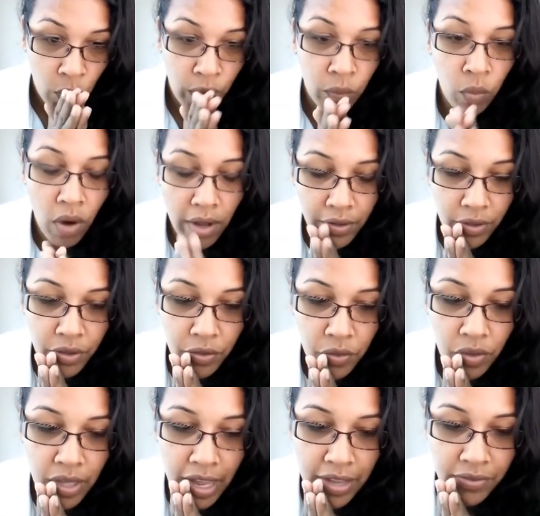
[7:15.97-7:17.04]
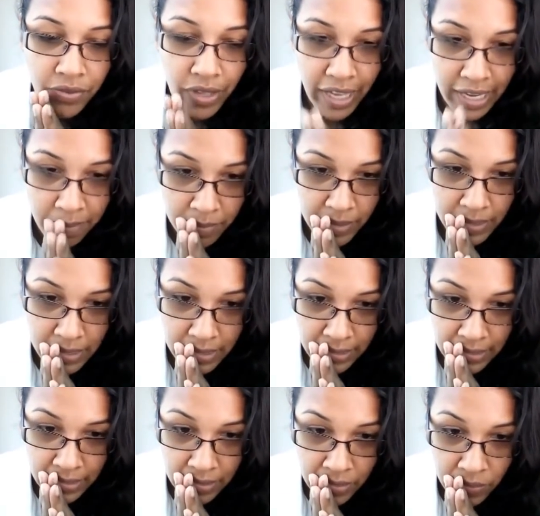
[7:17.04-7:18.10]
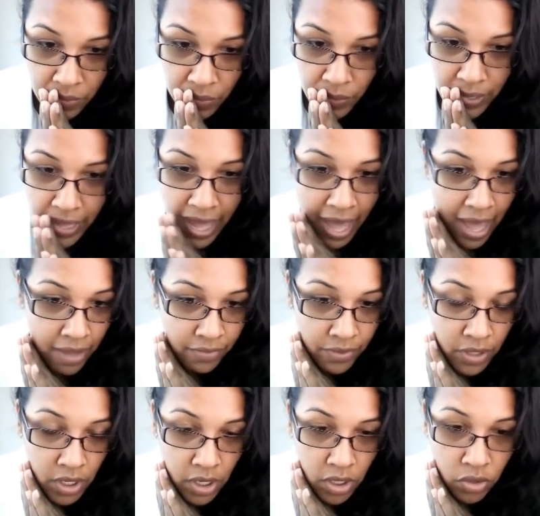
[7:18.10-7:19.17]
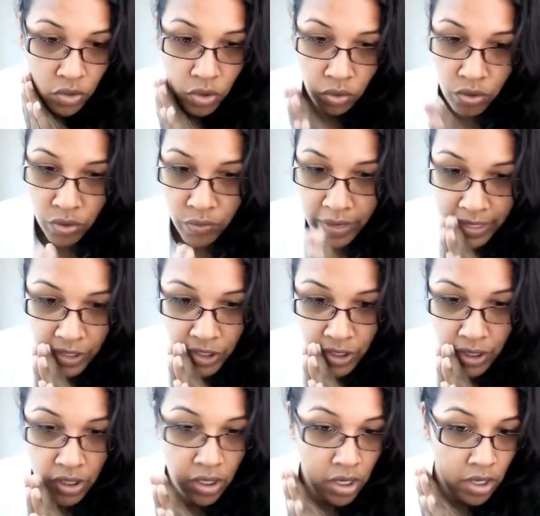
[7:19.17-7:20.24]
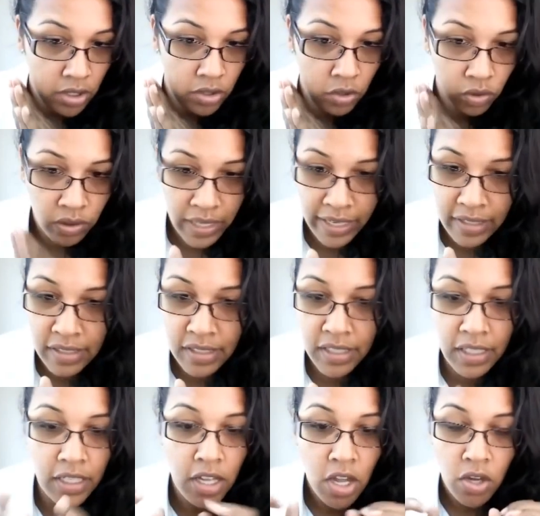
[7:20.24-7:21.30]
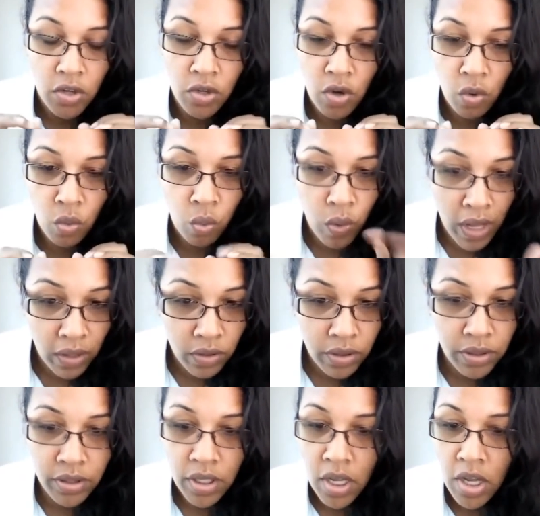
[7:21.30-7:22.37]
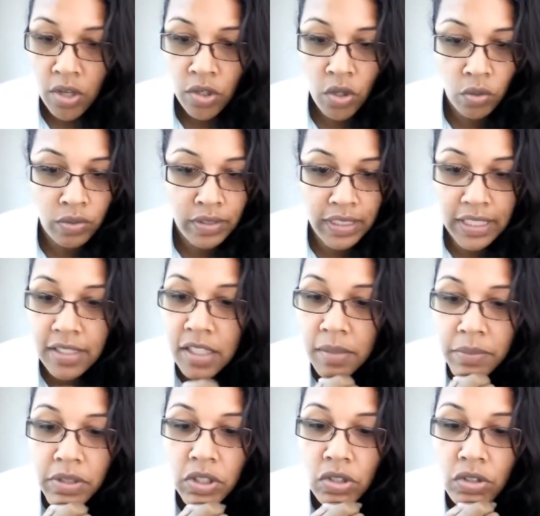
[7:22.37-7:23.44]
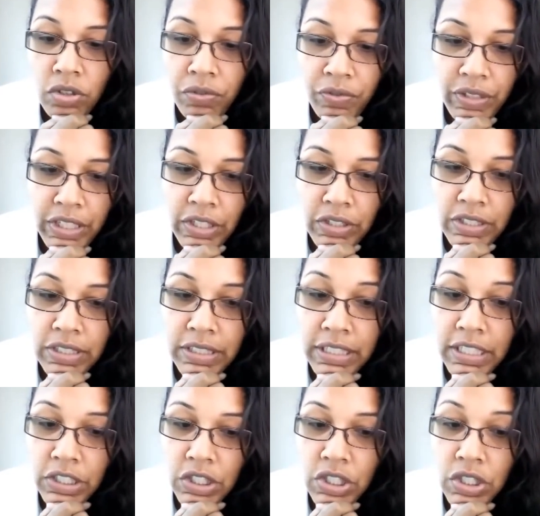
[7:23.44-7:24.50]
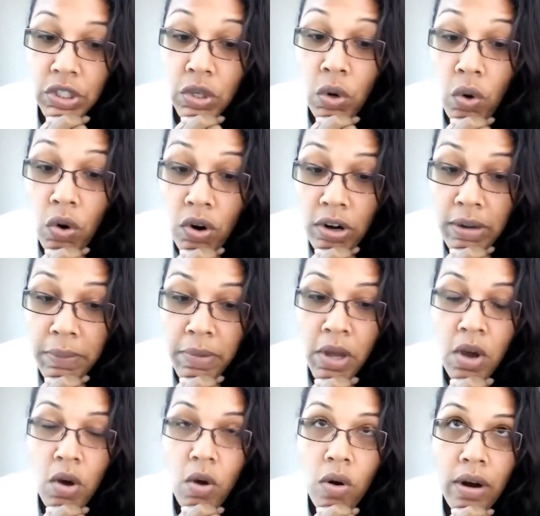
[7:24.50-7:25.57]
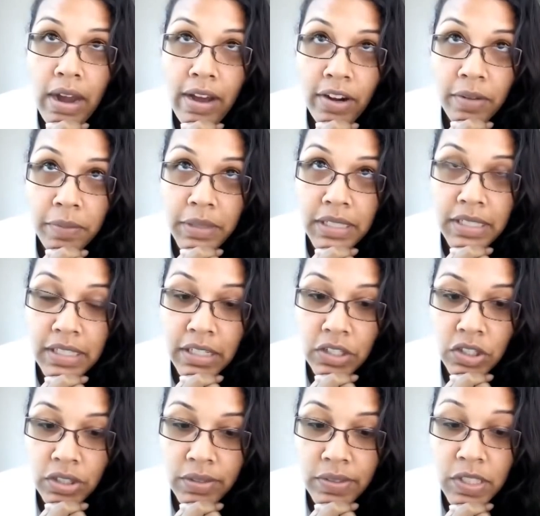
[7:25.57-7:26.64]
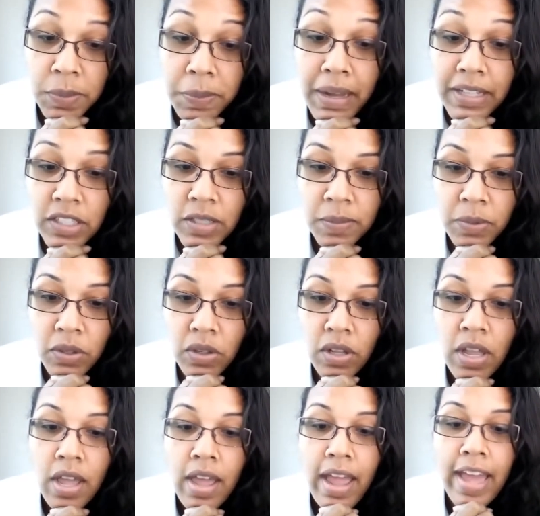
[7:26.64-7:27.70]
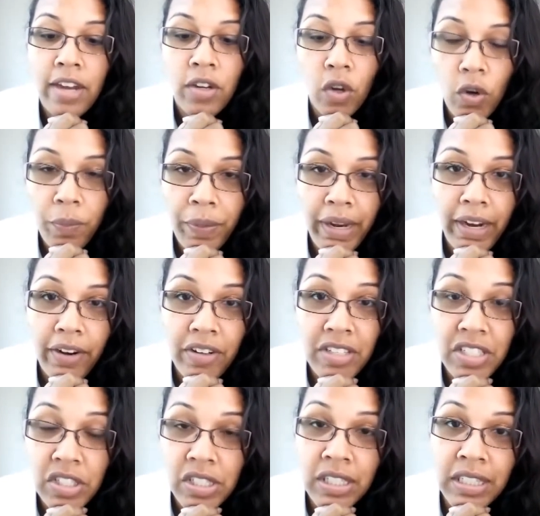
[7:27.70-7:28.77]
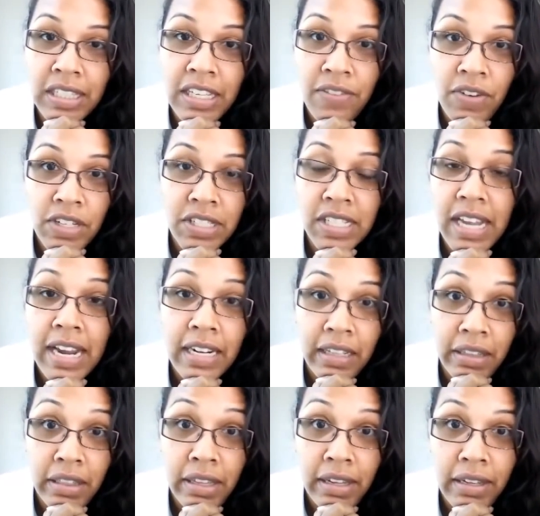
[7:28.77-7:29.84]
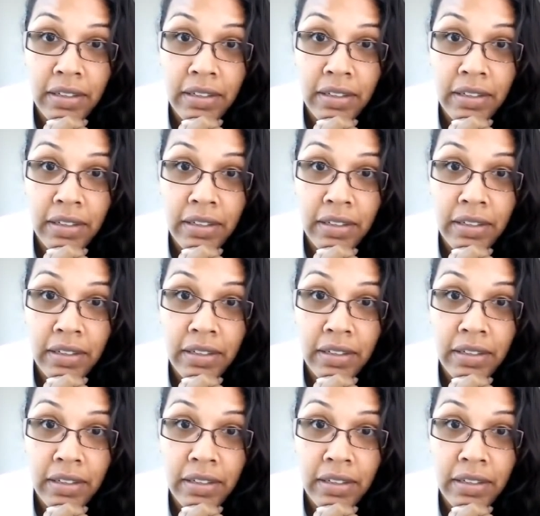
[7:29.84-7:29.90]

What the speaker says: We wander through life aimlessly. We have no direction, no legacy, no wealth, no decent maternal figure to teach us decorum or how to be sexually responsible, and no parents to leave us anything.